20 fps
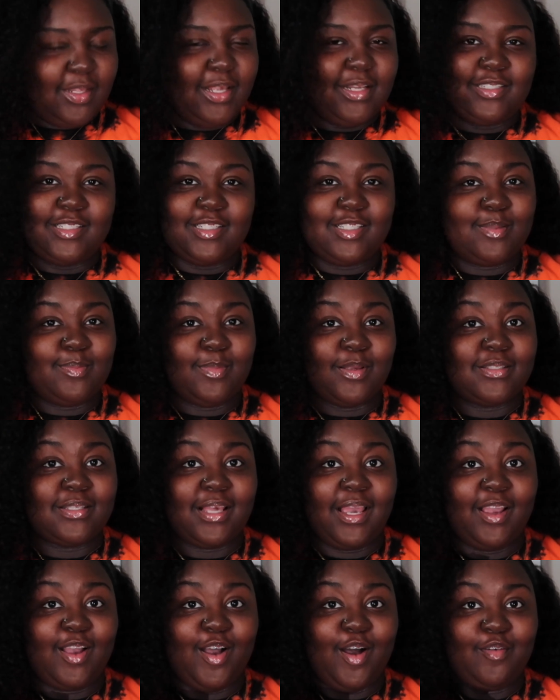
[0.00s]
It just smells
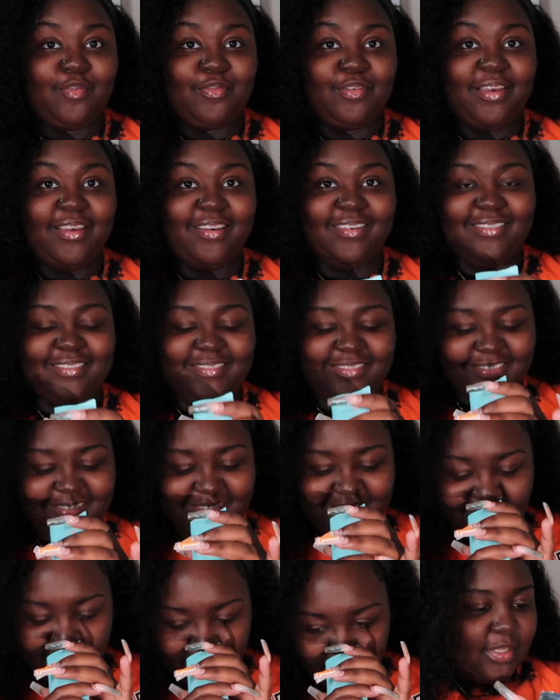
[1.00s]
like coffee.
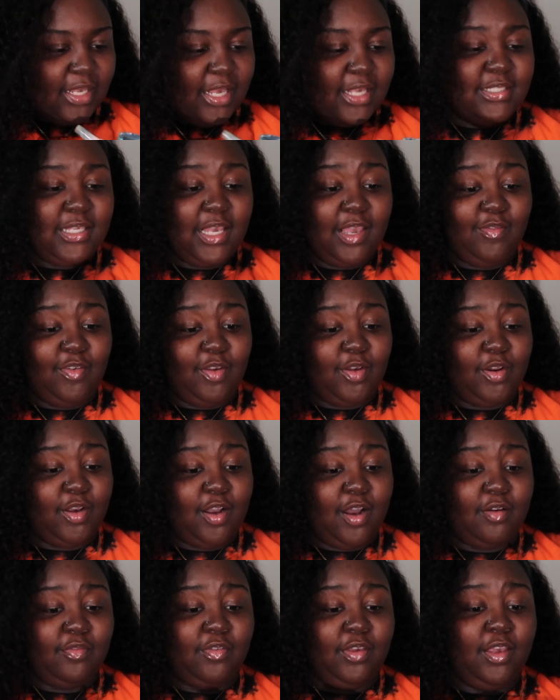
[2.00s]
It's heavy on the
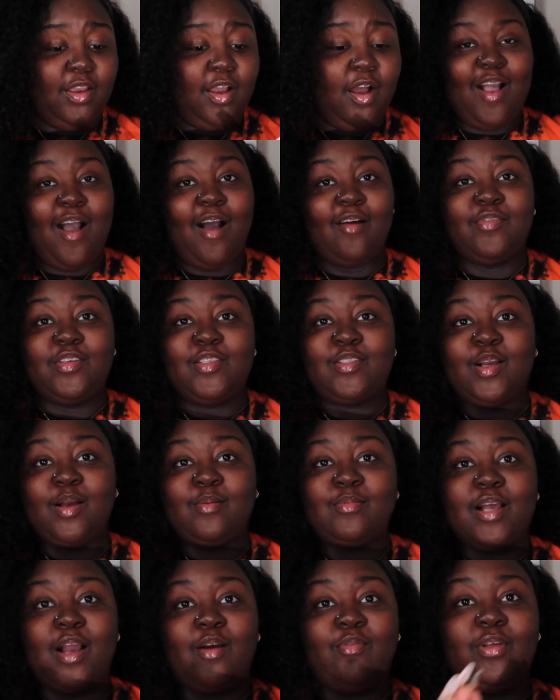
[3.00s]
coffee. Coffee
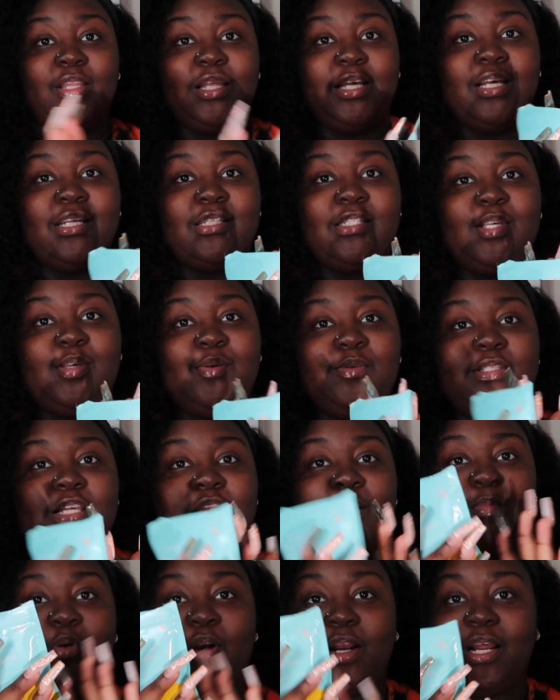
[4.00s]
scrubs are really good to use
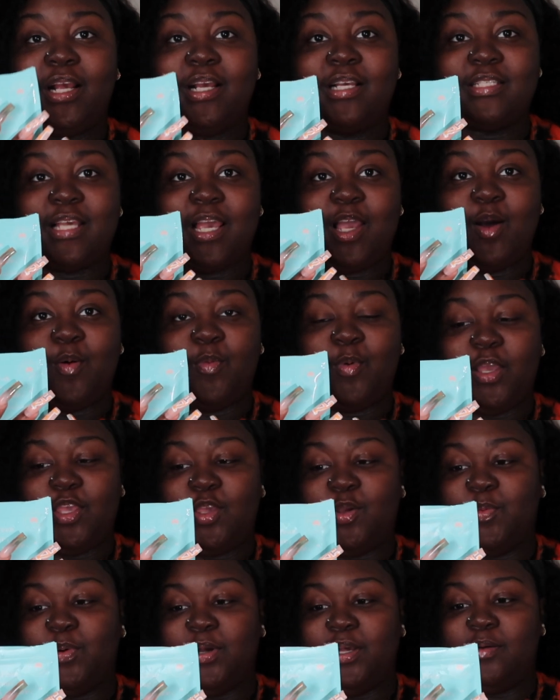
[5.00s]
in the morning because they help
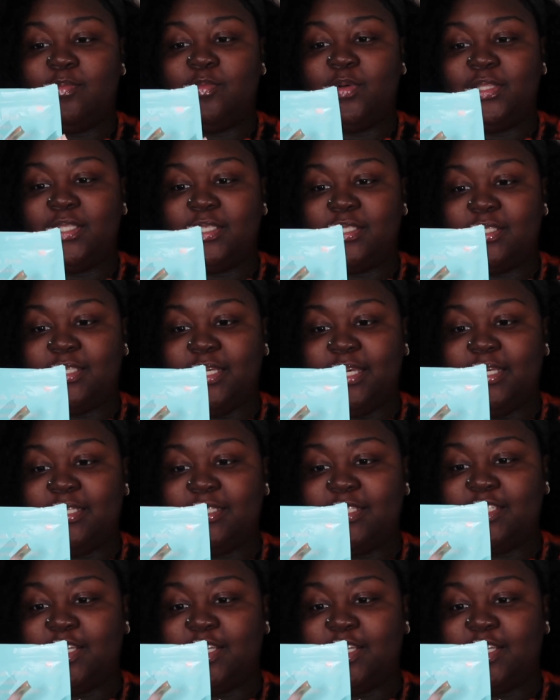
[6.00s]
wake you up with the scent.